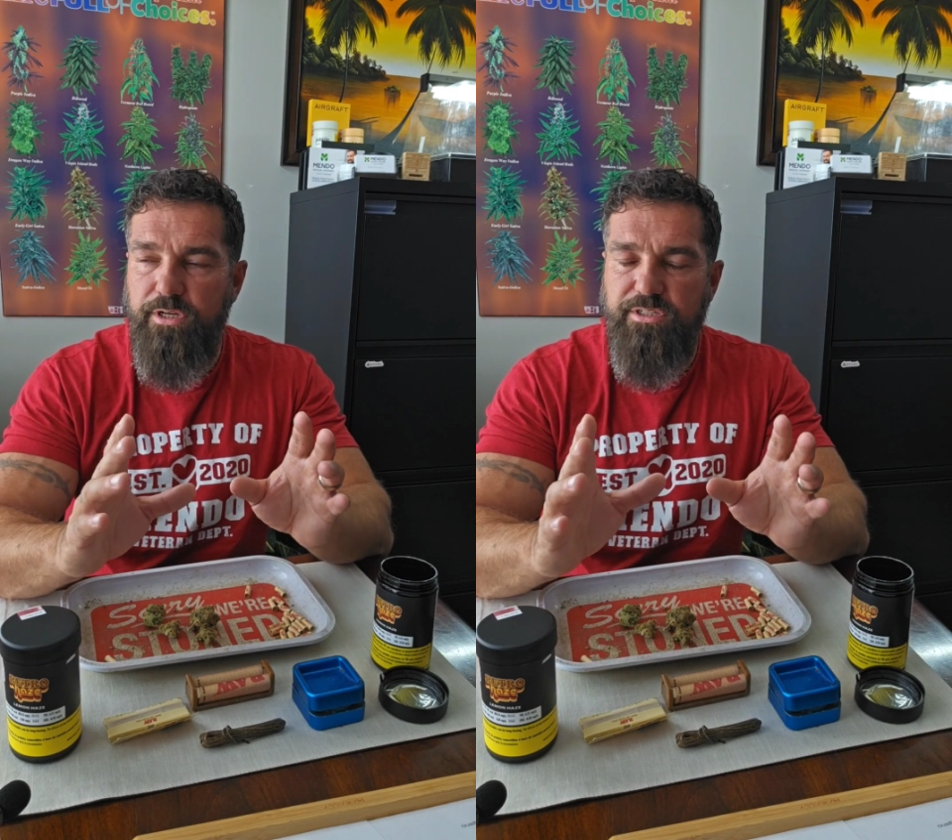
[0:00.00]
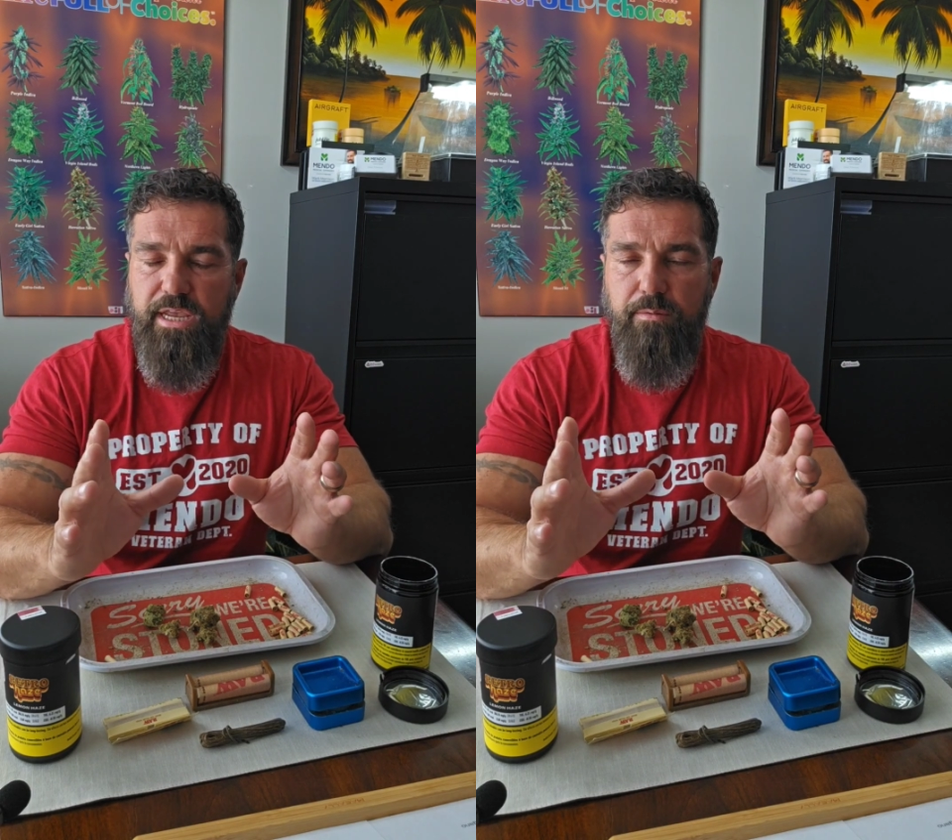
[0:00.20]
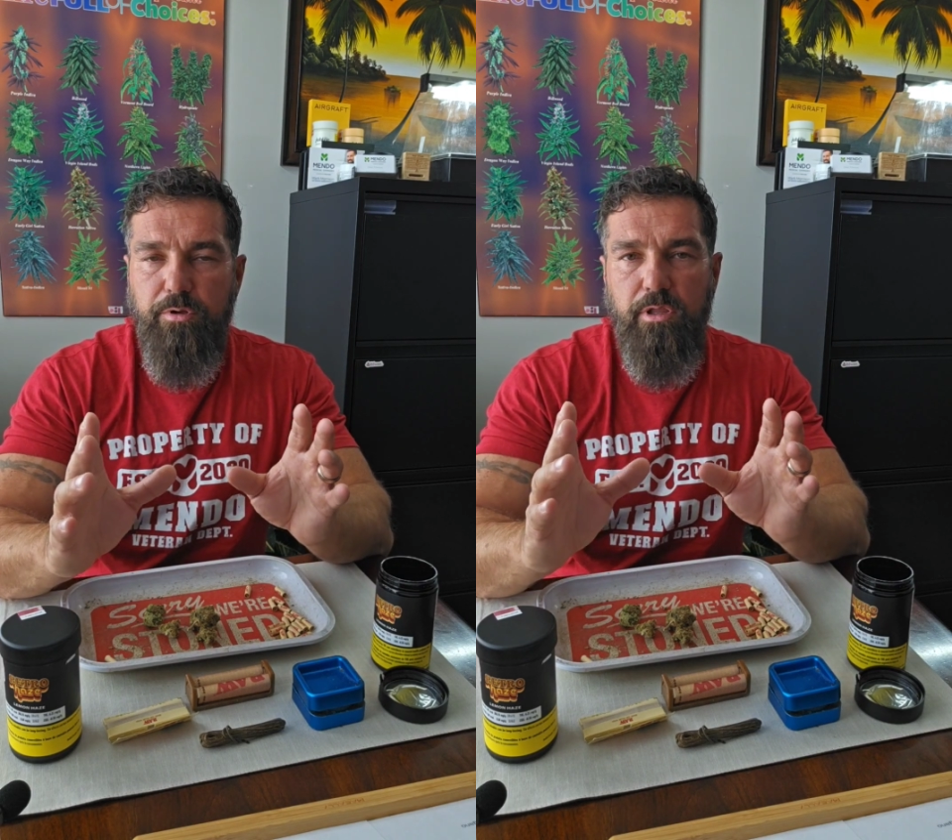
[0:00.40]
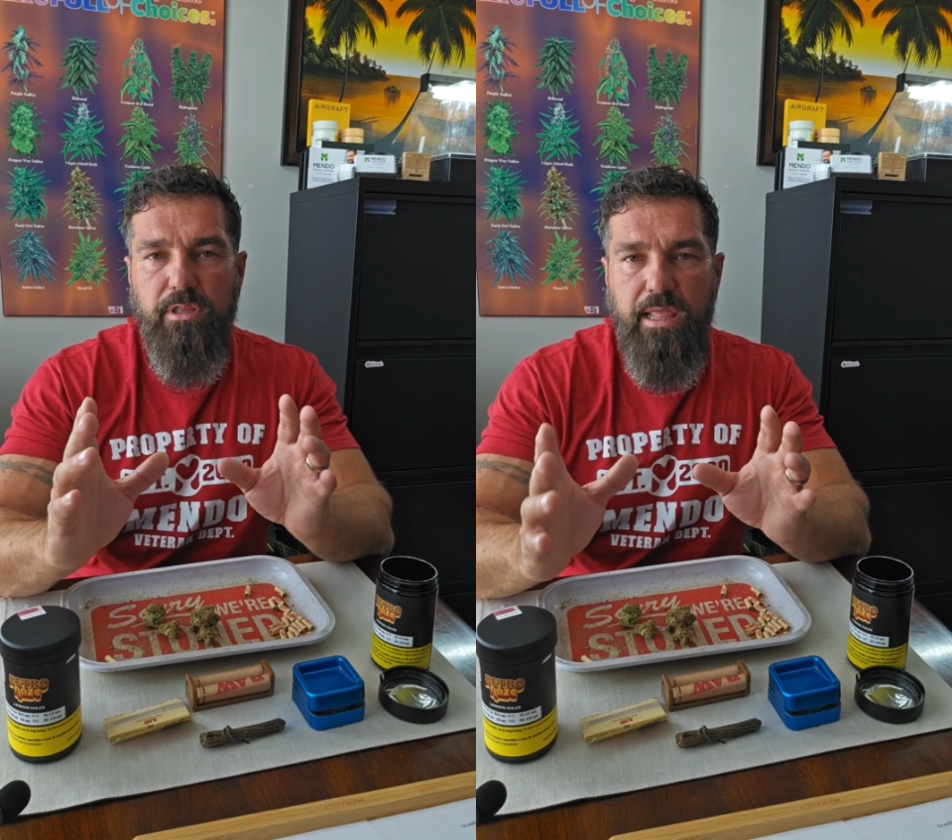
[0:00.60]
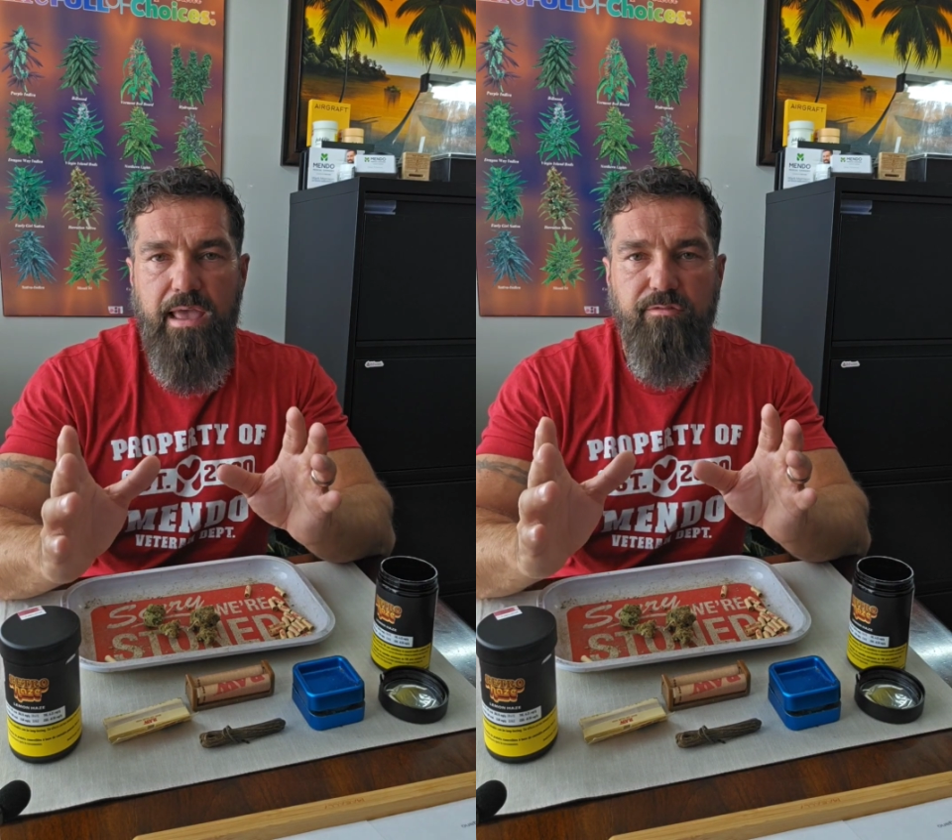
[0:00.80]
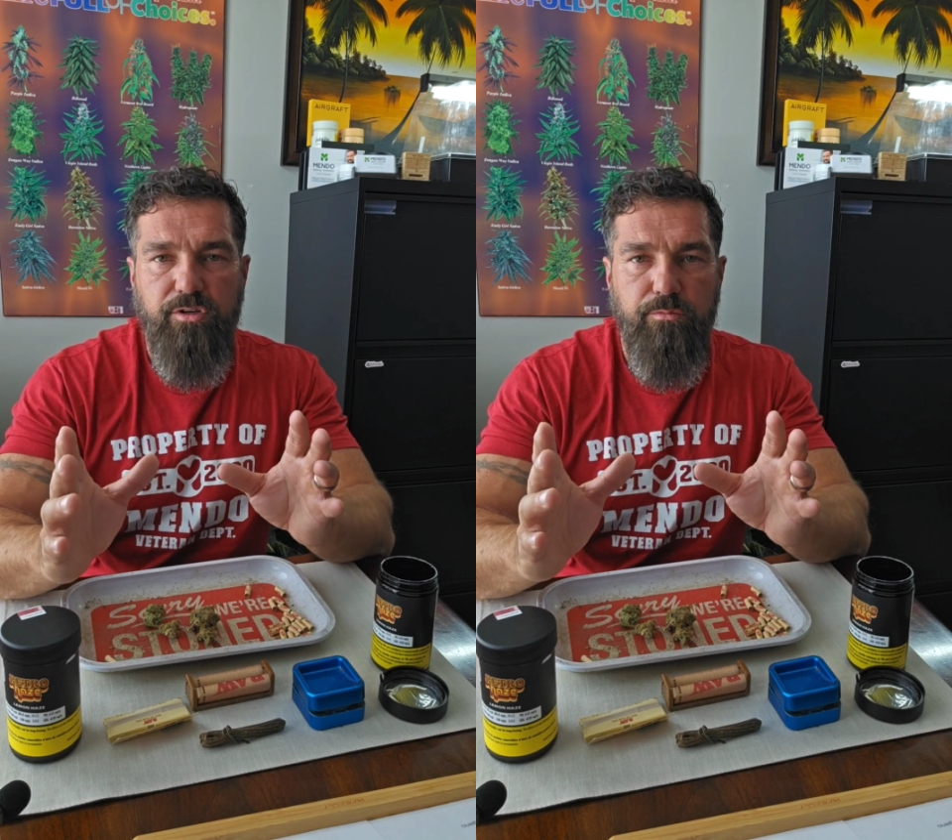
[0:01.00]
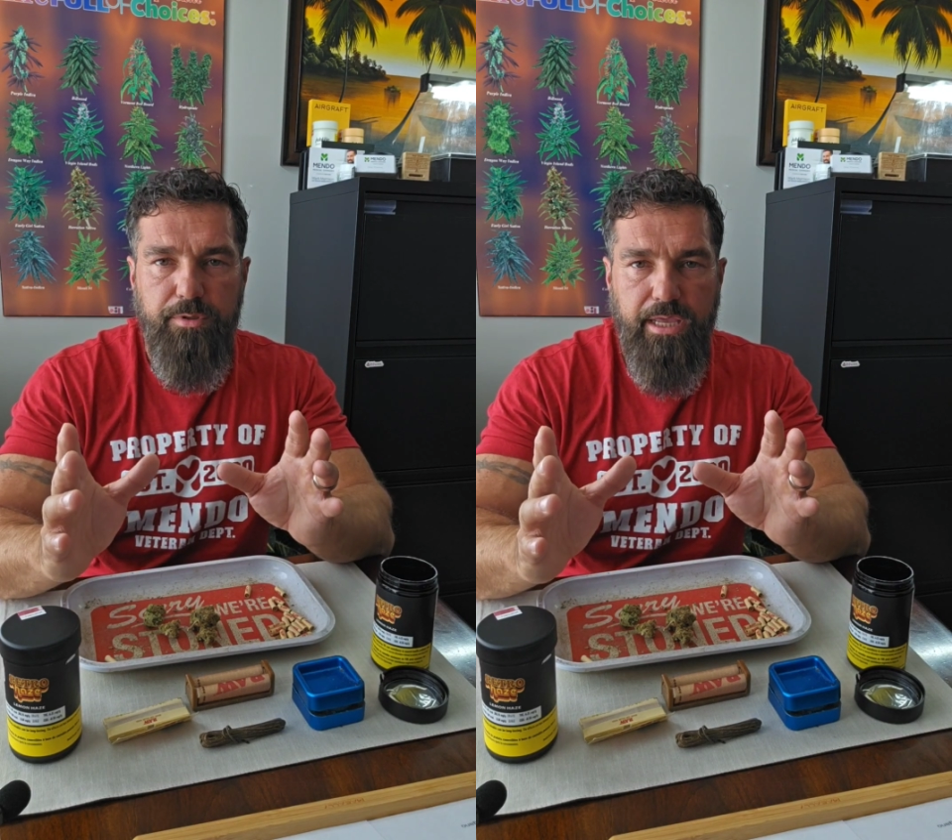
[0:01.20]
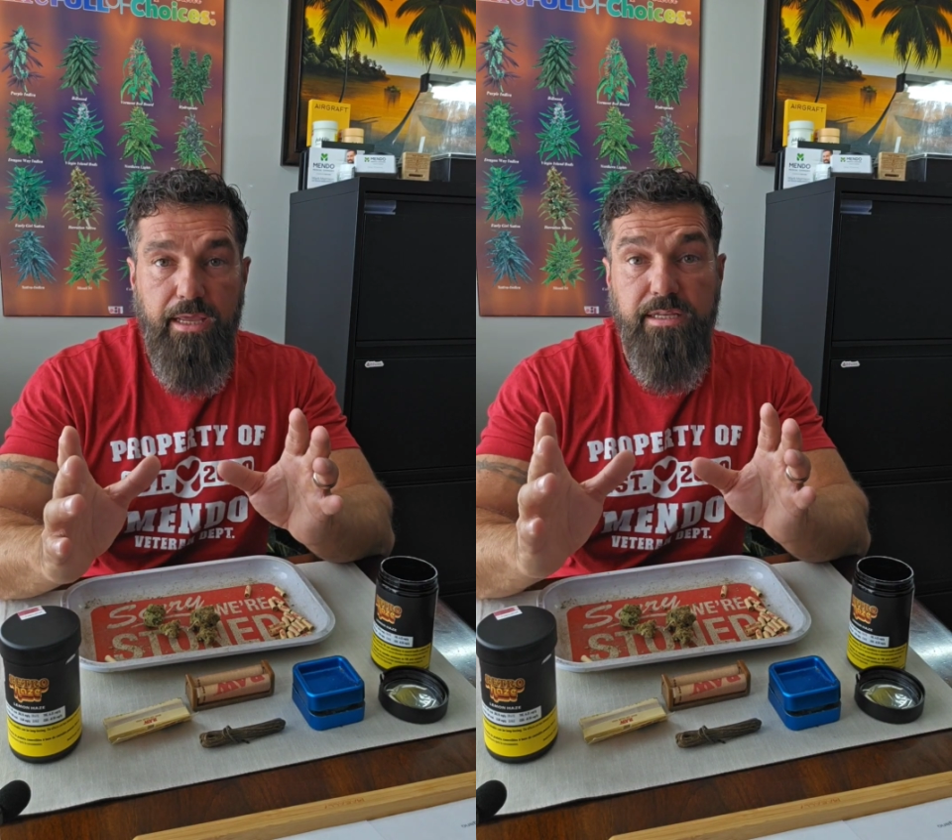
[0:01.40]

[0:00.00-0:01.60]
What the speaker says: lots and lots of research.